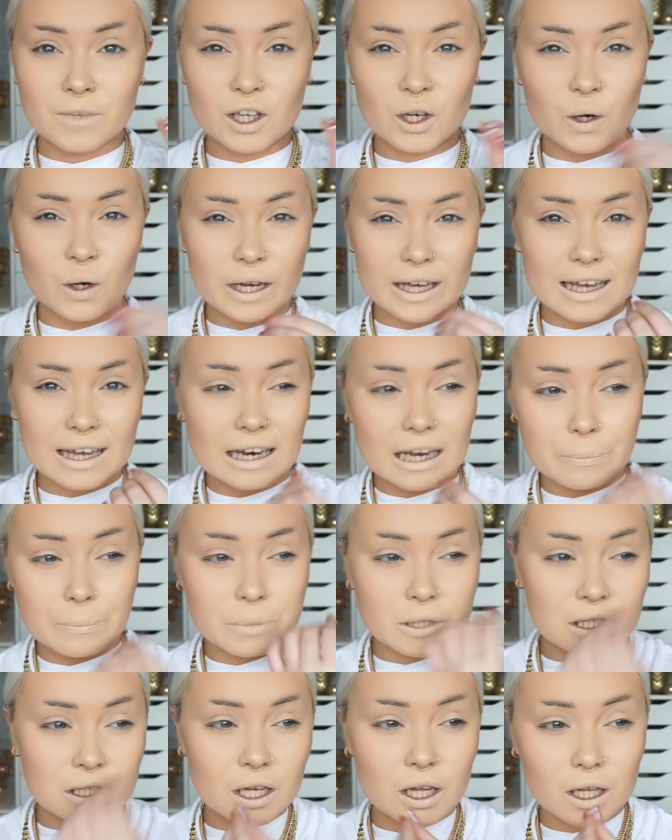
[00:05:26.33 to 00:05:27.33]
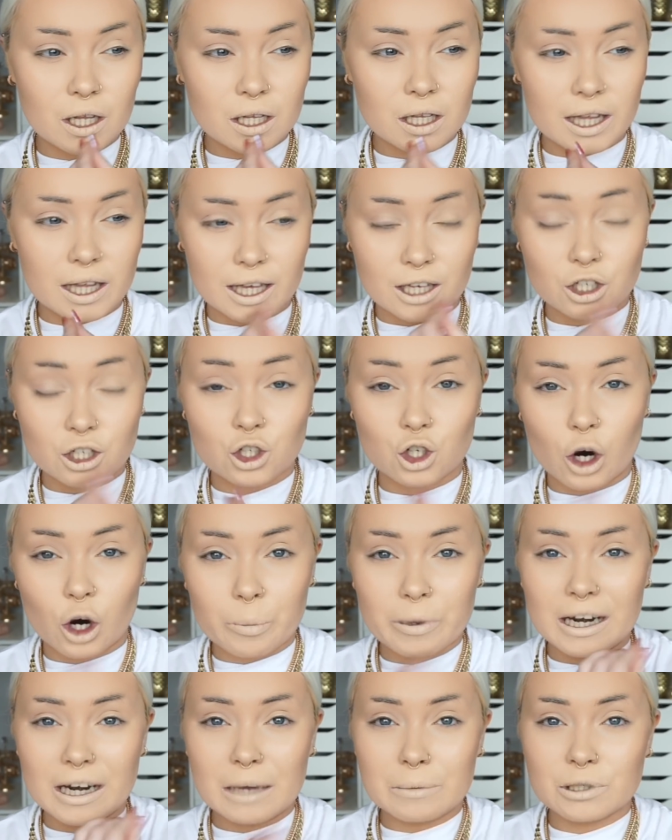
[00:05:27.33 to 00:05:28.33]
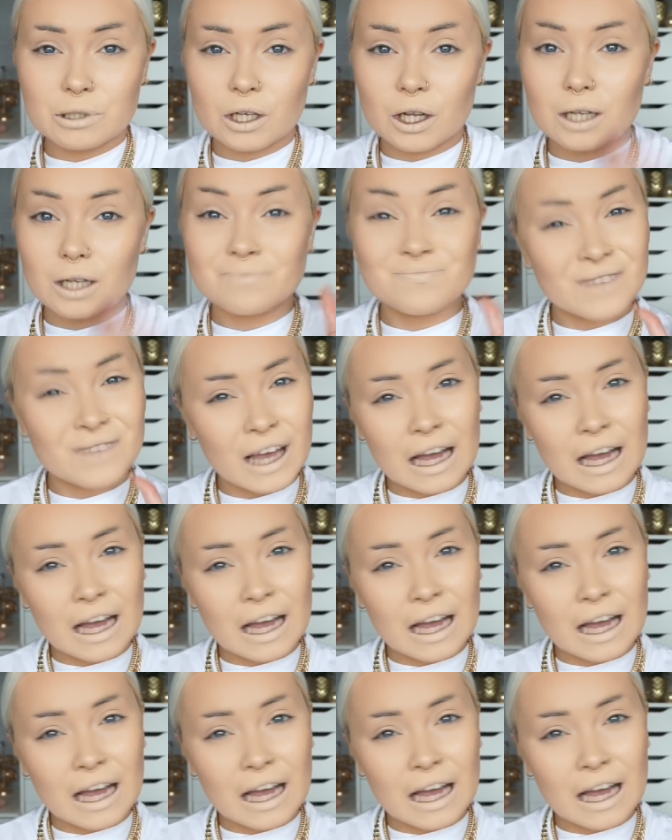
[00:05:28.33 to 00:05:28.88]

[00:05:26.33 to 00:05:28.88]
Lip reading: you know, like a Lipsil, like a strawberry Lipsil,